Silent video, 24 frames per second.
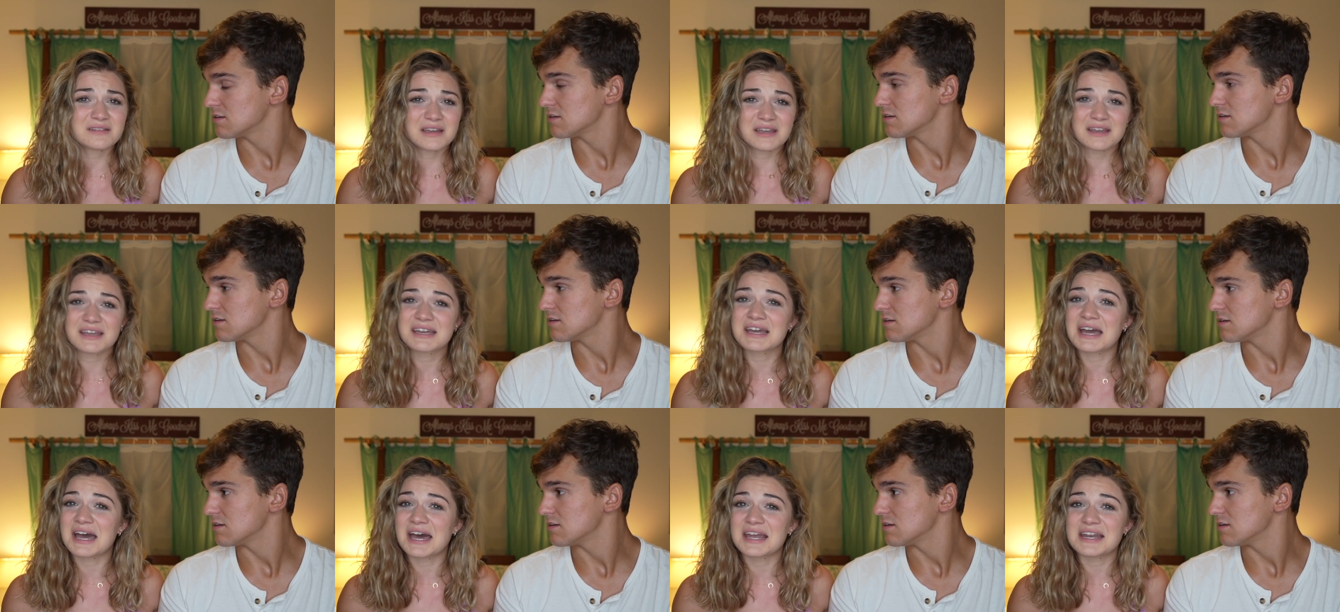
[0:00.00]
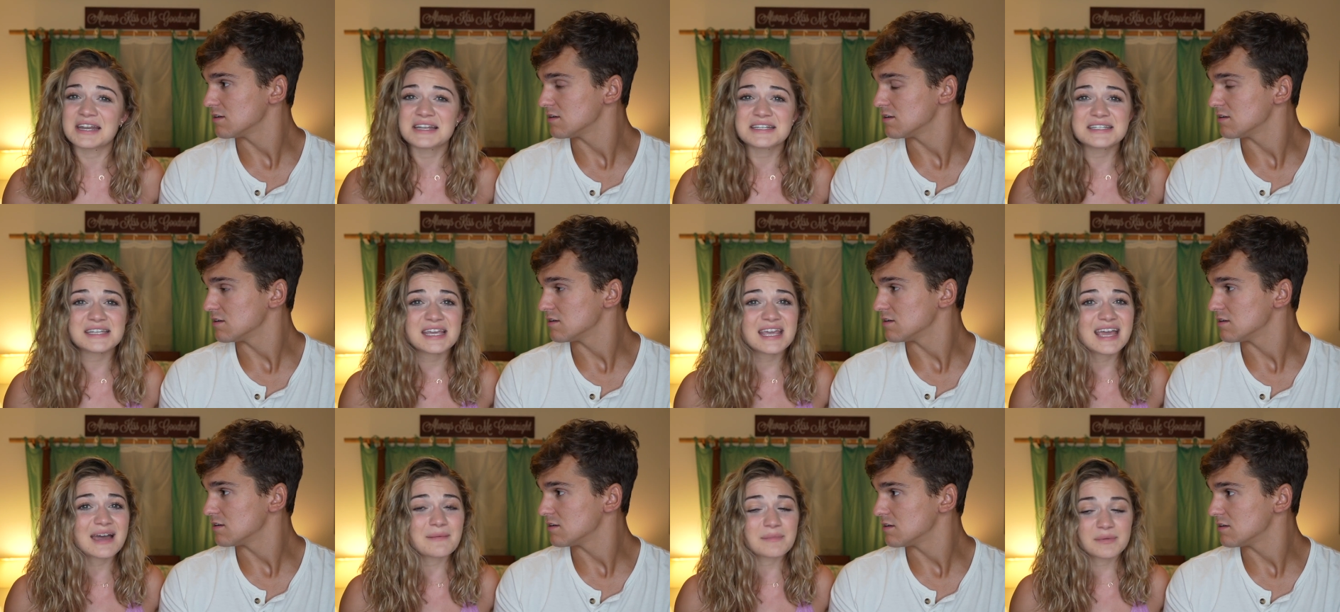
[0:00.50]
Speaker 1: like kind of
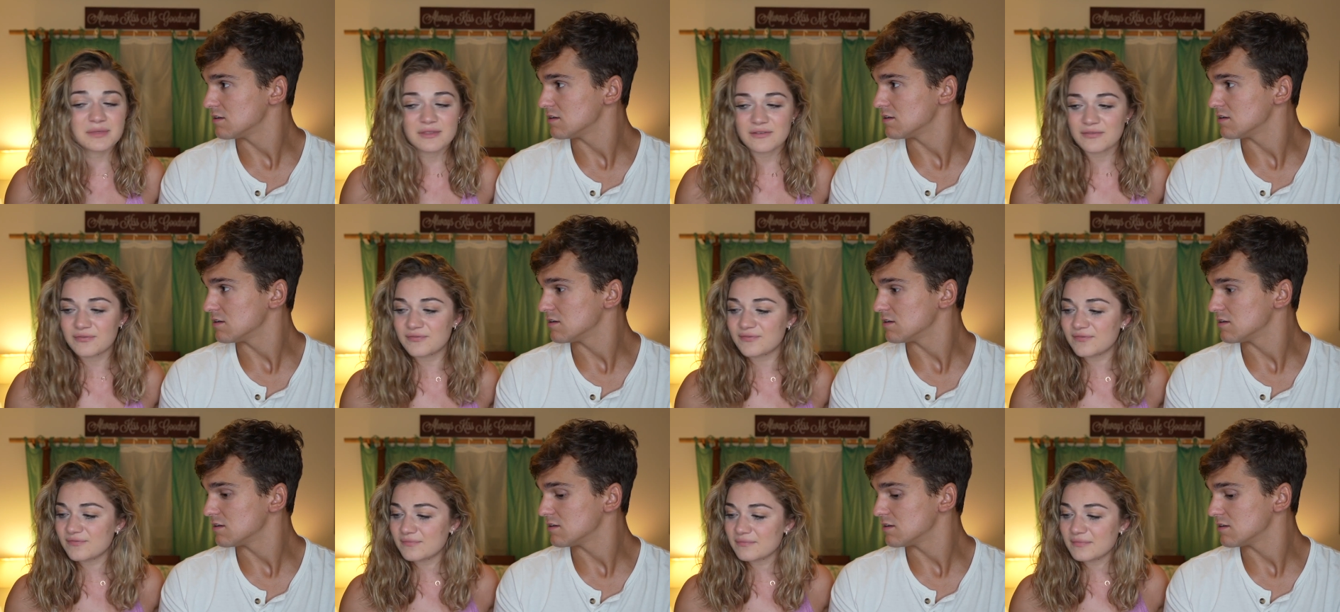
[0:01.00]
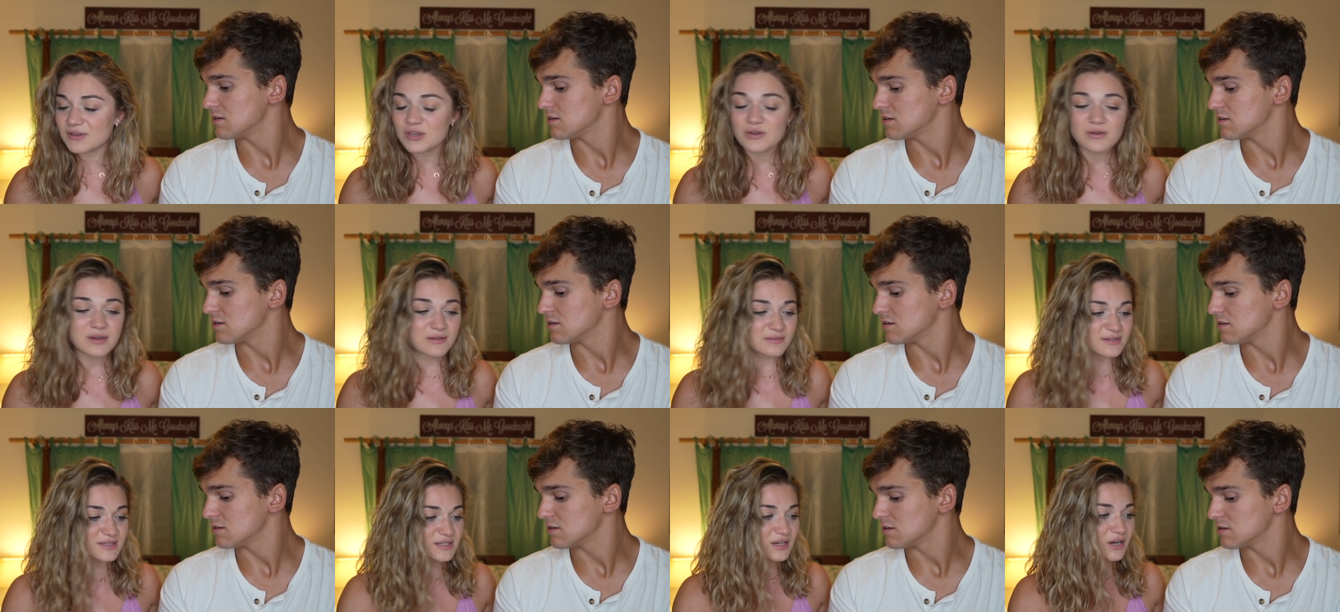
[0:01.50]
damp. The you
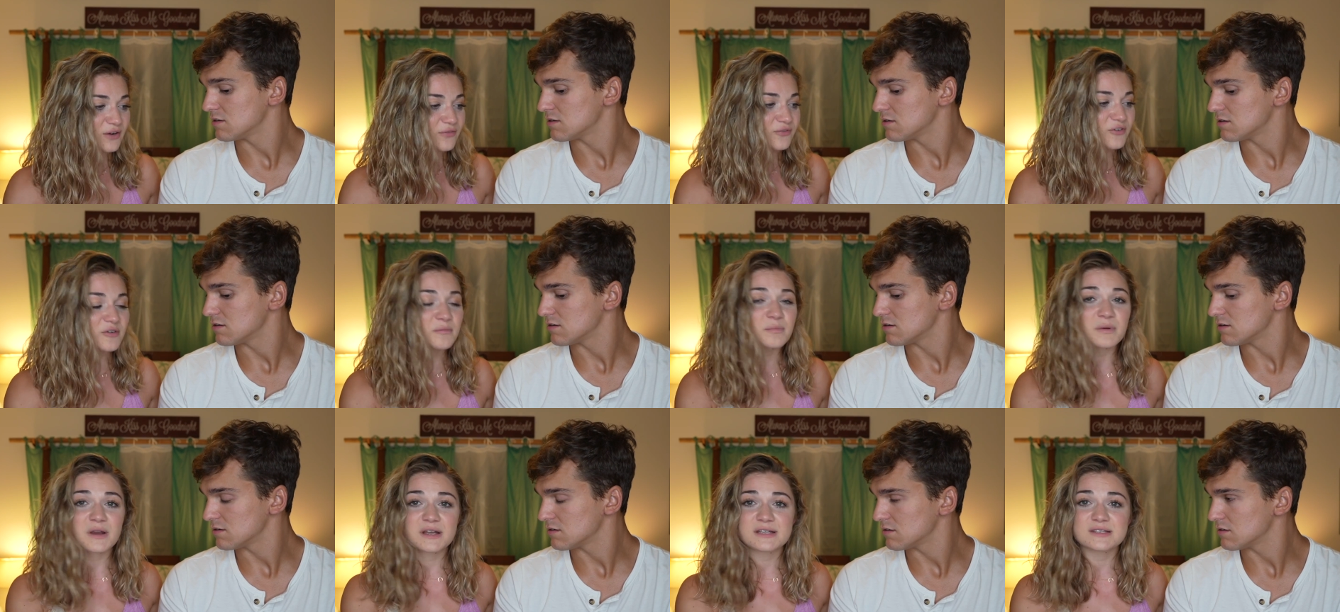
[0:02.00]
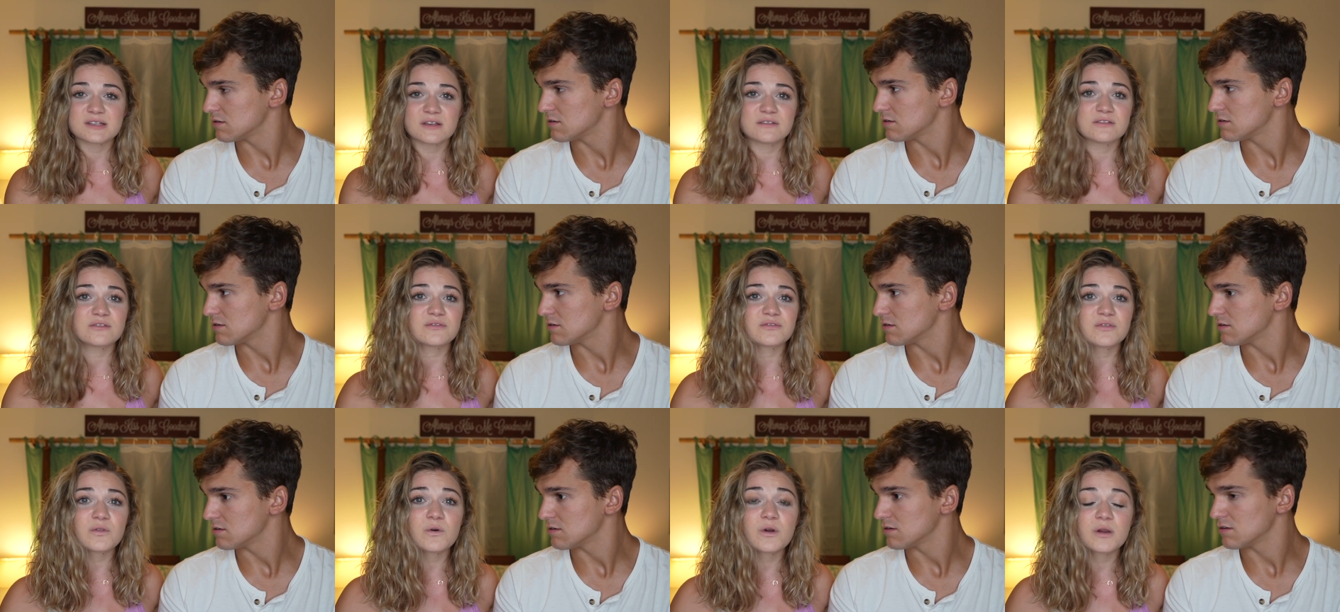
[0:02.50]
can see our footprints on
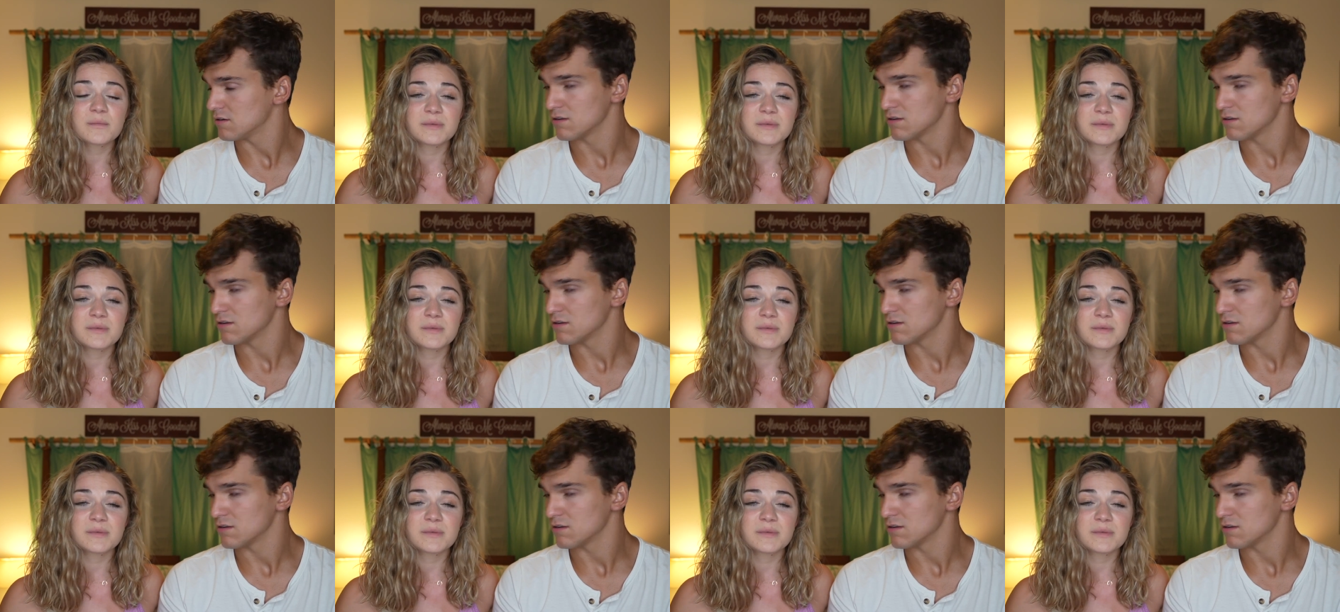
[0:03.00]
the floor